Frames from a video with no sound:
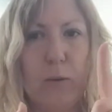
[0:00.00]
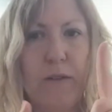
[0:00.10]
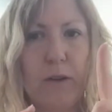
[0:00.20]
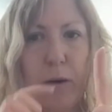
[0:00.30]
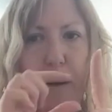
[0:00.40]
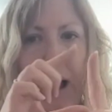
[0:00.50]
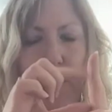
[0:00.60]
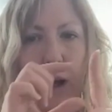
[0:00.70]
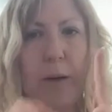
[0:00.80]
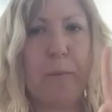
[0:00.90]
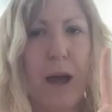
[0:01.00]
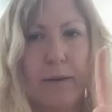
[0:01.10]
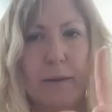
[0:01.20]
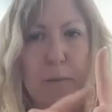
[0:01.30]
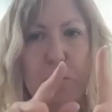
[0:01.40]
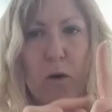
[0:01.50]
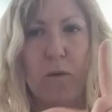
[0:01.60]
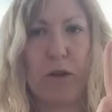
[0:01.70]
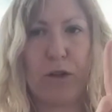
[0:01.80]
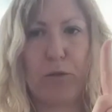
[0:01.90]
waves are going to be having as they
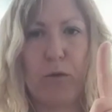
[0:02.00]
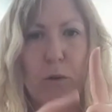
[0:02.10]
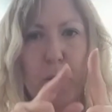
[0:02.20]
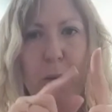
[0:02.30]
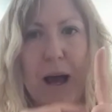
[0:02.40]
move through my